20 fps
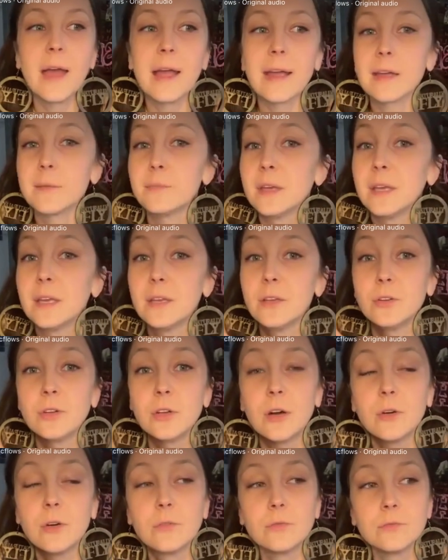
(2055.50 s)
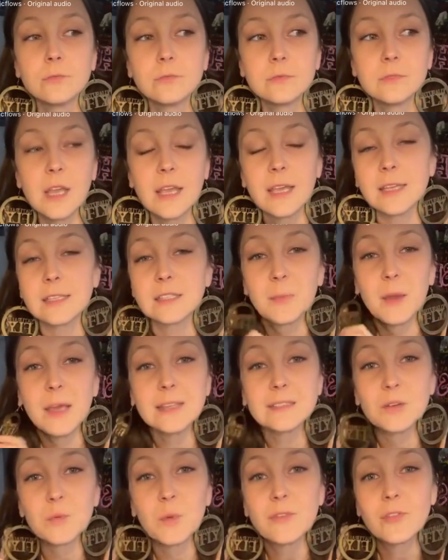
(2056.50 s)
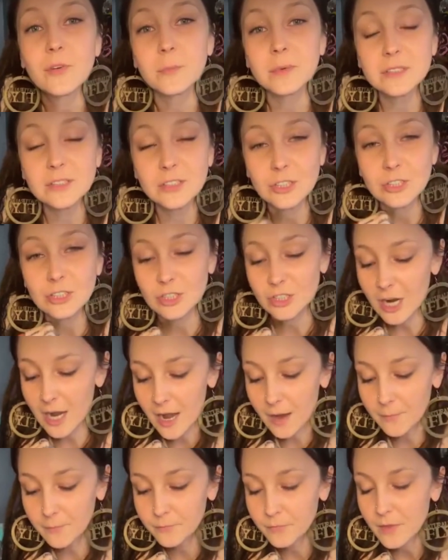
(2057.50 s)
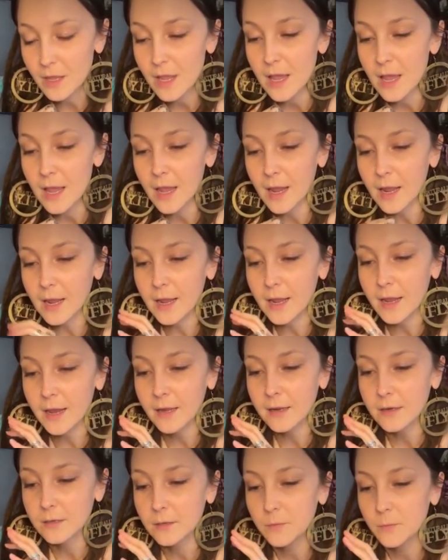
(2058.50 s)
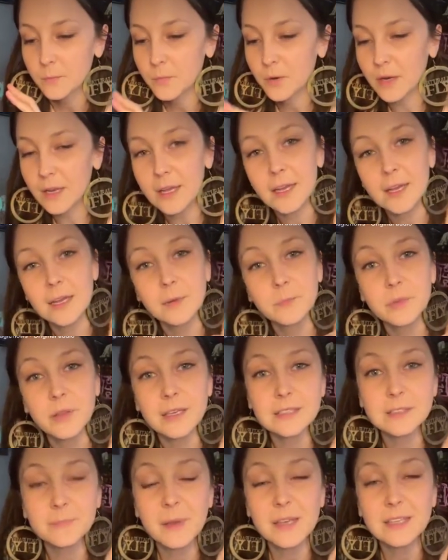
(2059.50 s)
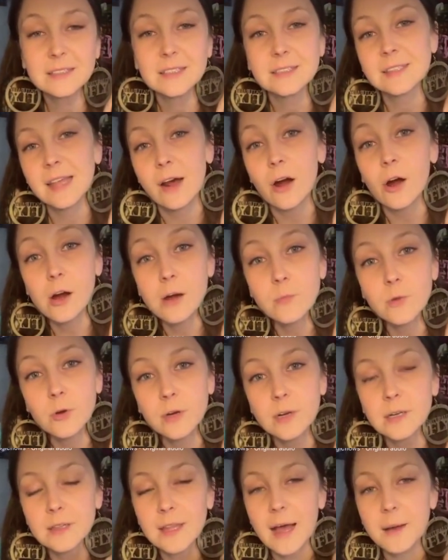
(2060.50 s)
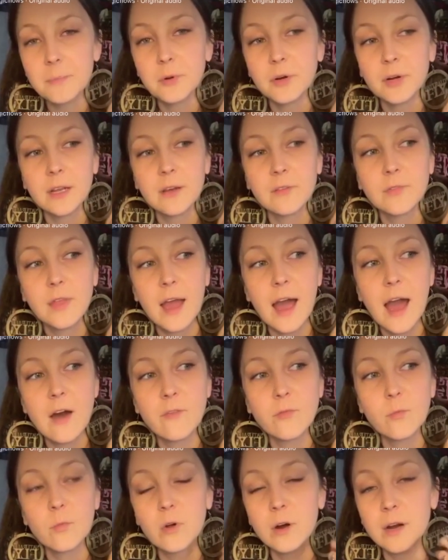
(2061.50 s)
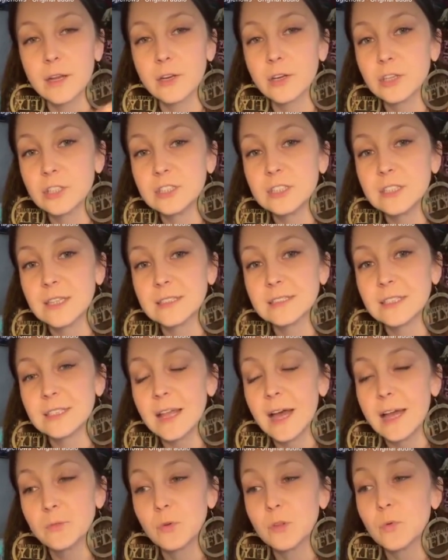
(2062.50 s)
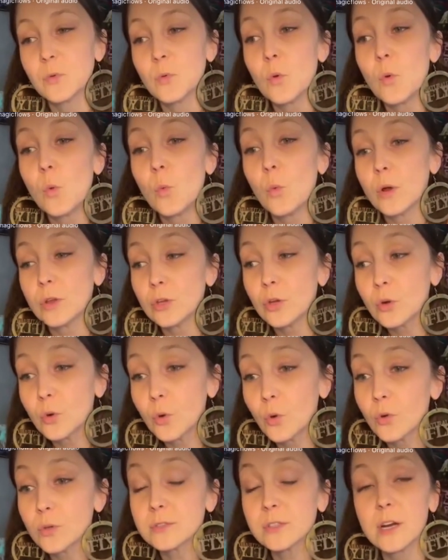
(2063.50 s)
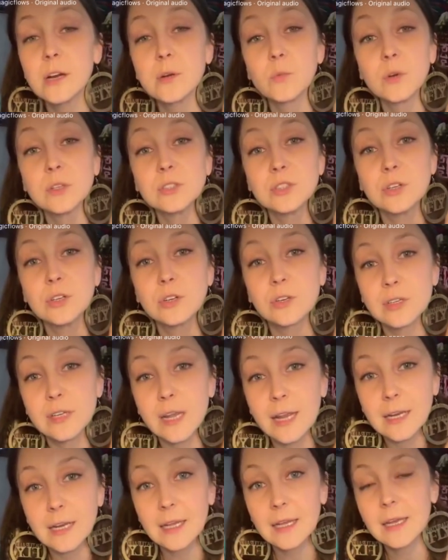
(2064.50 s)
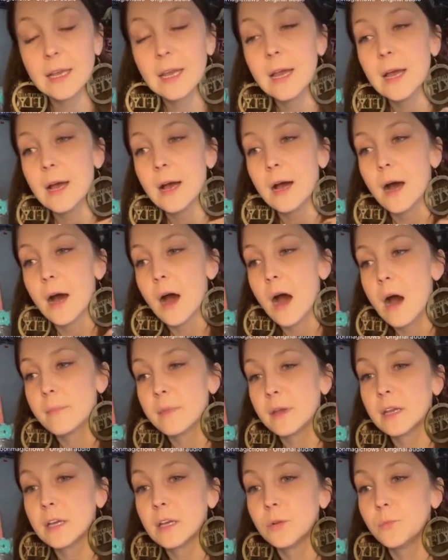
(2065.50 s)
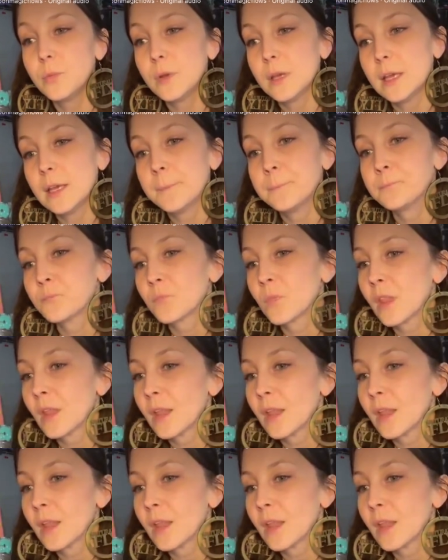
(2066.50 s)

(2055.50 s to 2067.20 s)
that could be, taking space away from a certain job and putting it in place spaces that are more collaborative, that have more energy, that's aligned with what your goals are and what you're creating. It could be